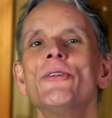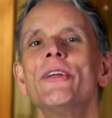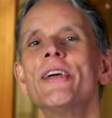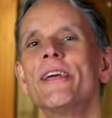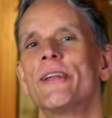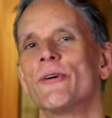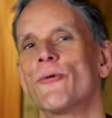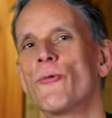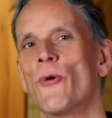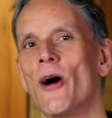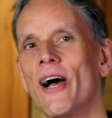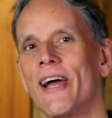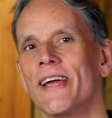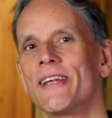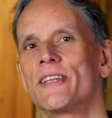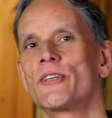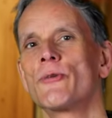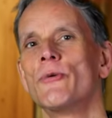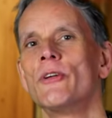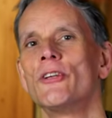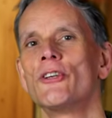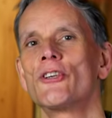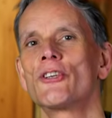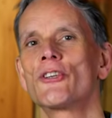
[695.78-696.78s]
need a way
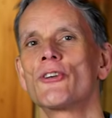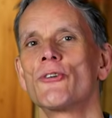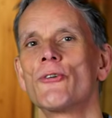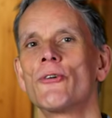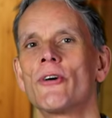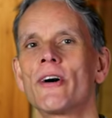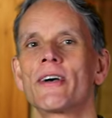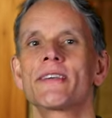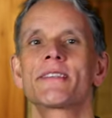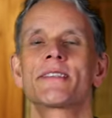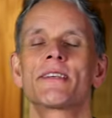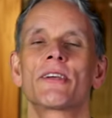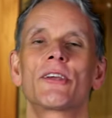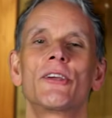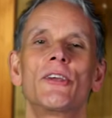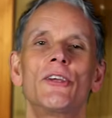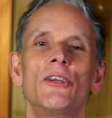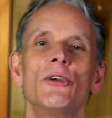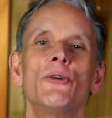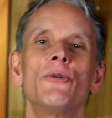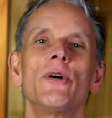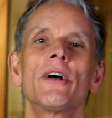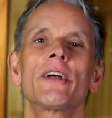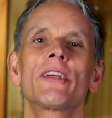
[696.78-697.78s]
to ensure
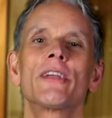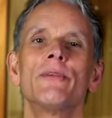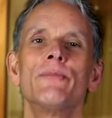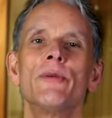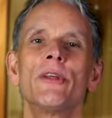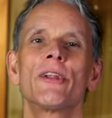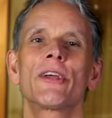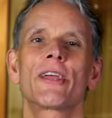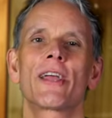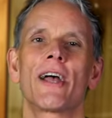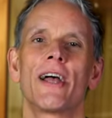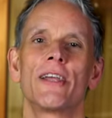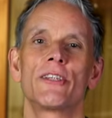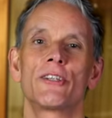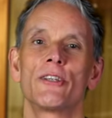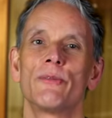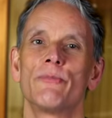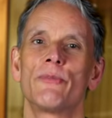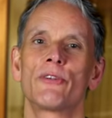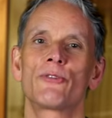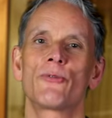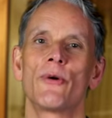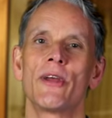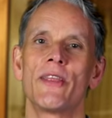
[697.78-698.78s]
secure communication
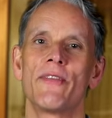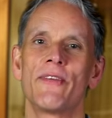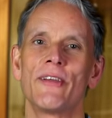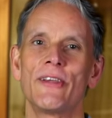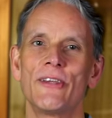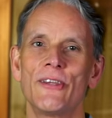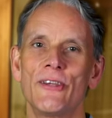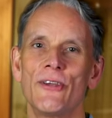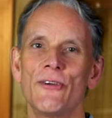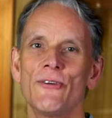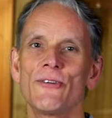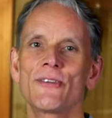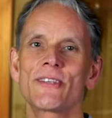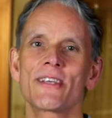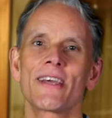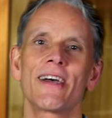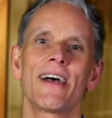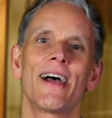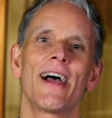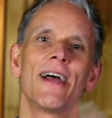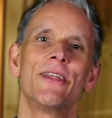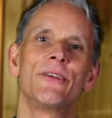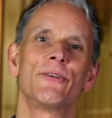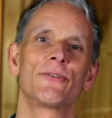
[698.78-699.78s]
between the
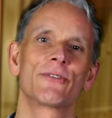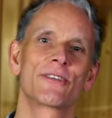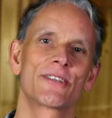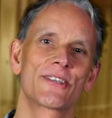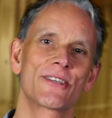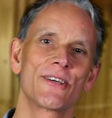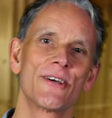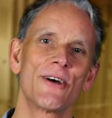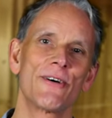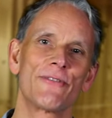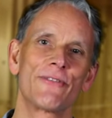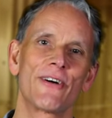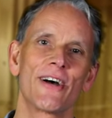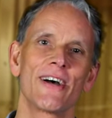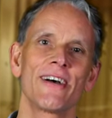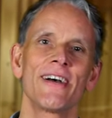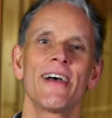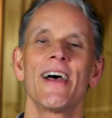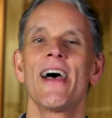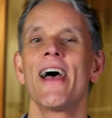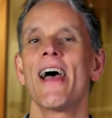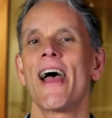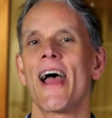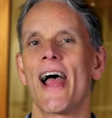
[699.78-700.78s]
user and your server
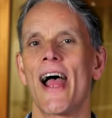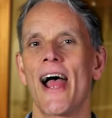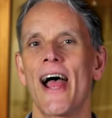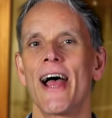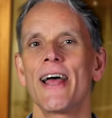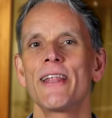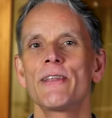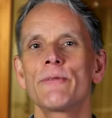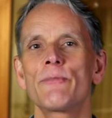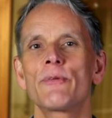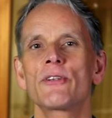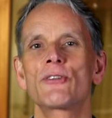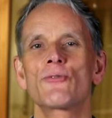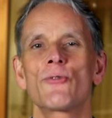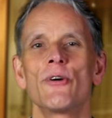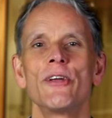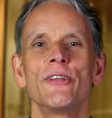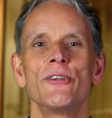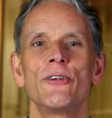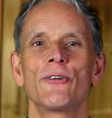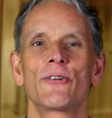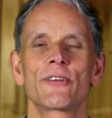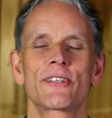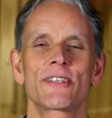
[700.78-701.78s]
and
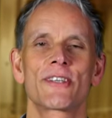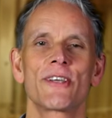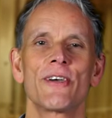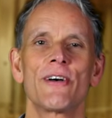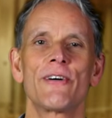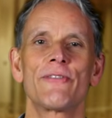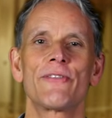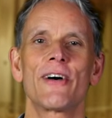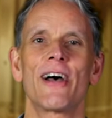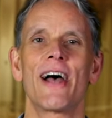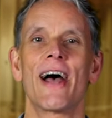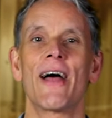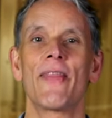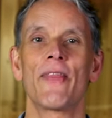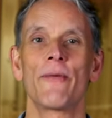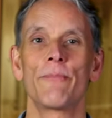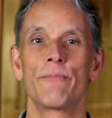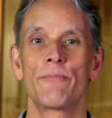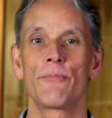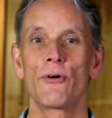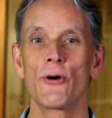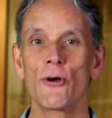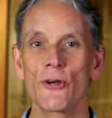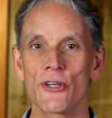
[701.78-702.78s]
between your server and the
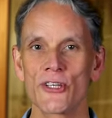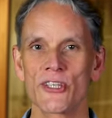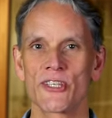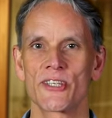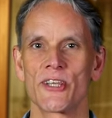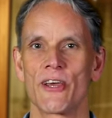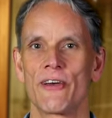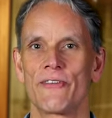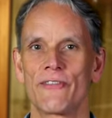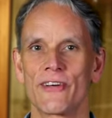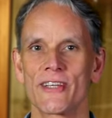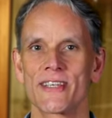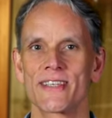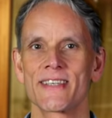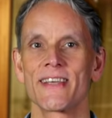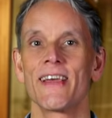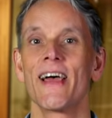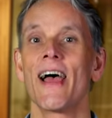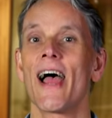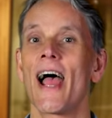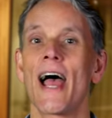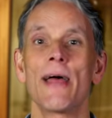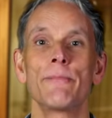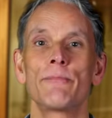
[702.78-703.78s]
push service
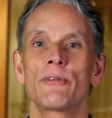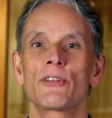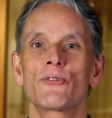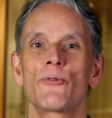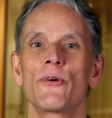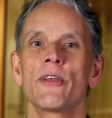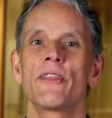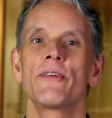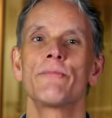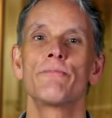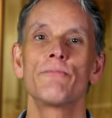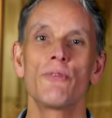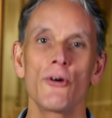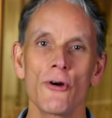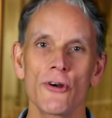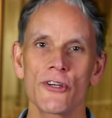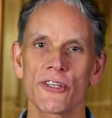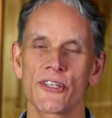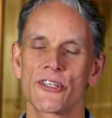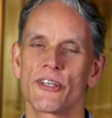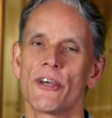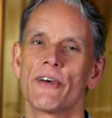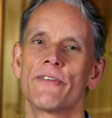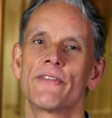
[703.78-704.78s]
and between the push
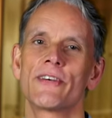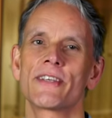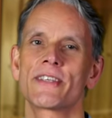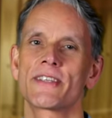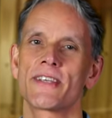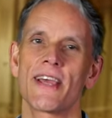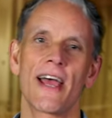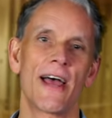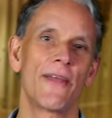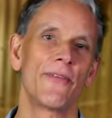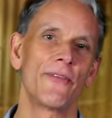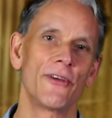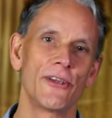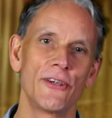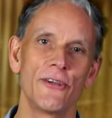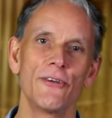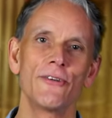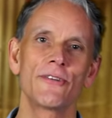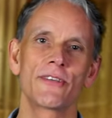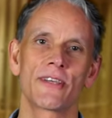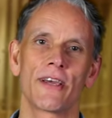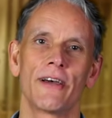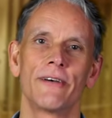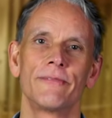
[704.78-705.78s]
service and the
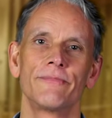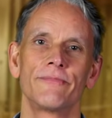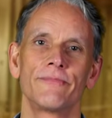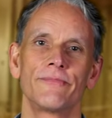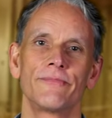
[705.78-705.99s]
user.